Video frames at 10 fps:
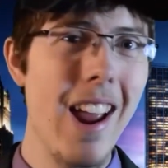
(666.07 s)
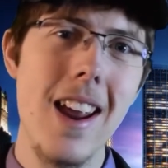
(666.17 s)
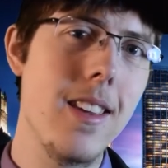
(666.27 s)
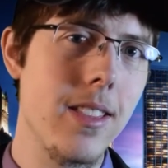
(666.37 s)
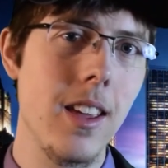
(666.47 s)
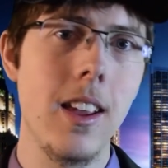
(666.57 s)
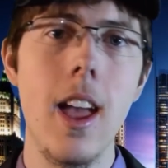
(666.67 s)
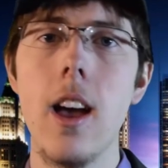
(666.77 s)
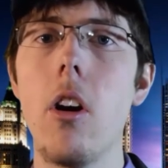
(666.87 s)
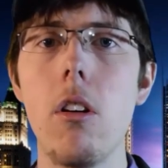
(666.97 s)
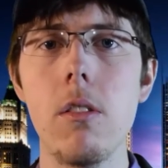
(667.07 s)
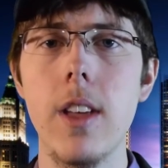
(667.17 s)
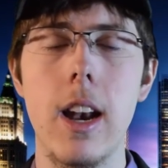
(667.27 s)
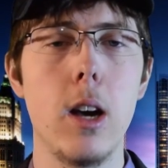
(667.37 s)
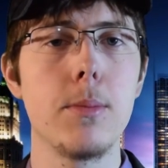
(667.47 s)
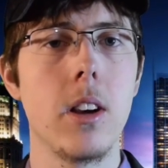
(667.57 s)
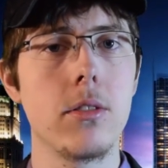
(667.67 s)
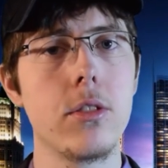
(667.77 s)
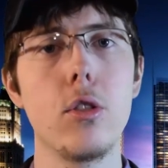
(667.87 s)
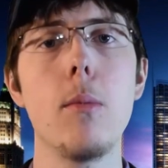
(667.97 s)
anything. All of that helps out
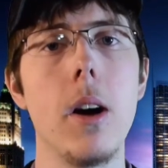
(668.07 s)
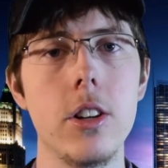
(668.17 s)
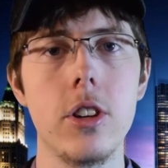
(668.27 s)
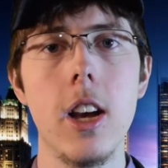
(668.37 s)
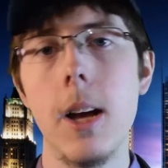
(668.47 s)
so much.